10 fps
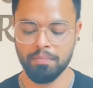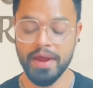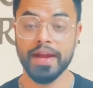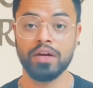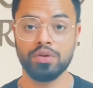
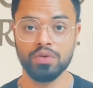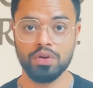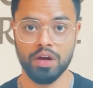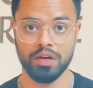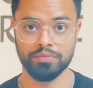Make 2
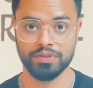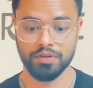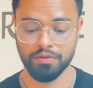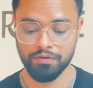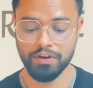columns,
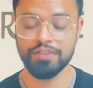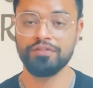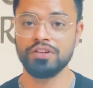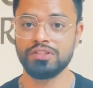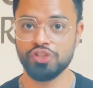one
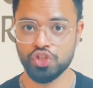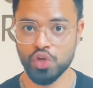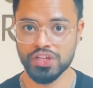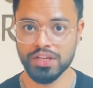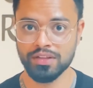for the
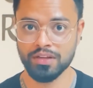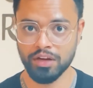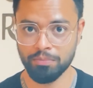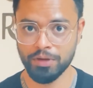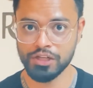situation,
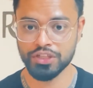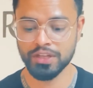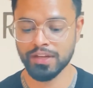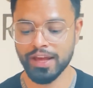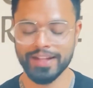
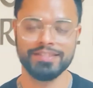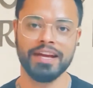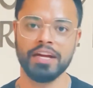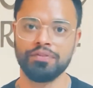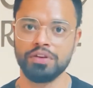compulsion, and
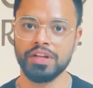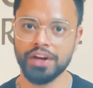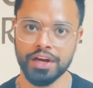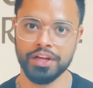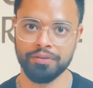second for the
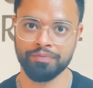rating.